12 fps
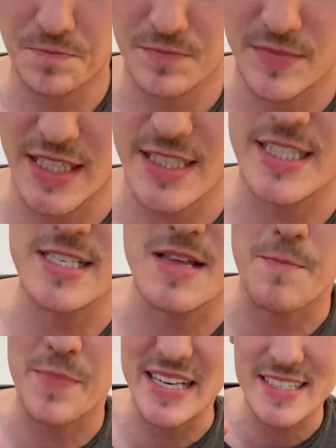This is the
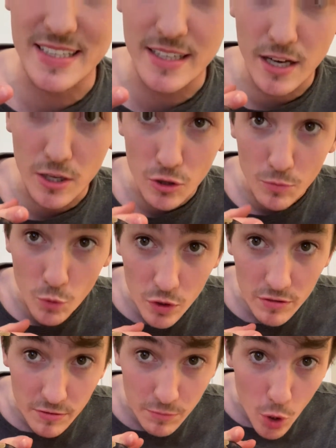basic color
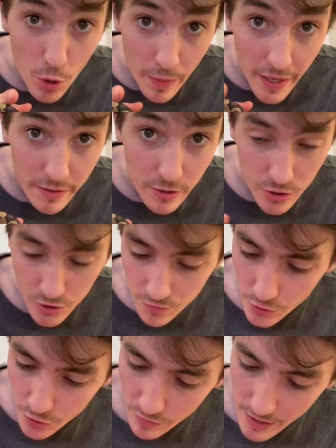morph of ball pythons,
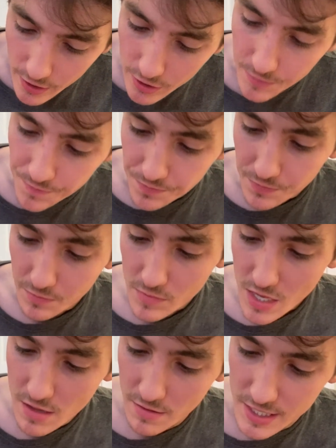for the record.
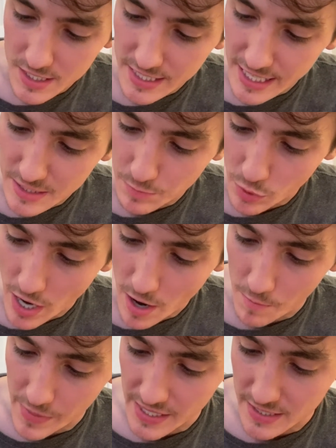This nice
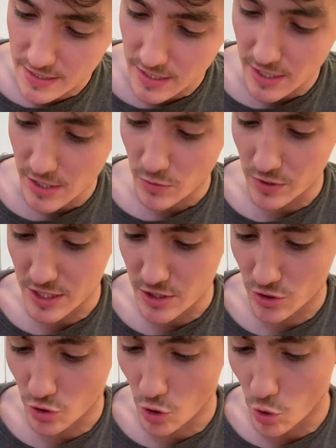brown base with these
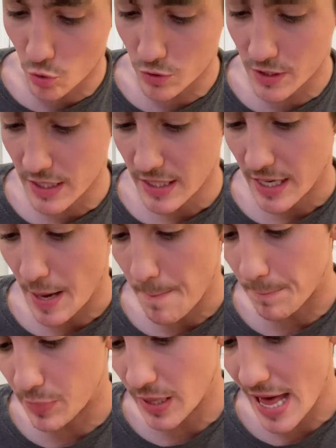gold
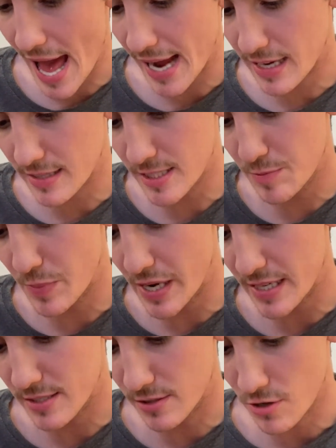and black
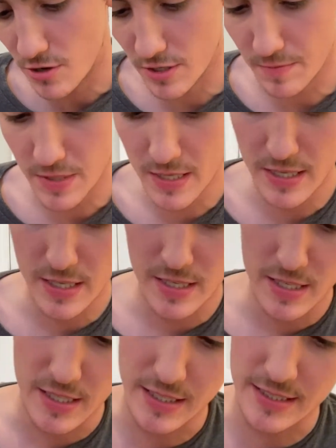spots along him.
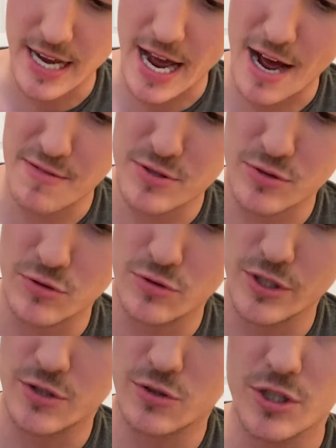He's
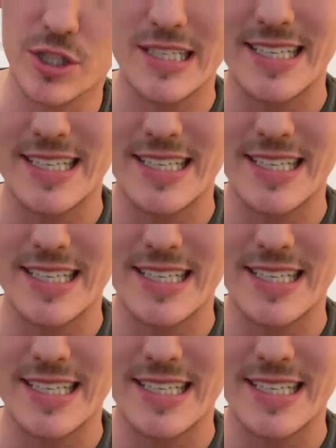absolutely gorgeous.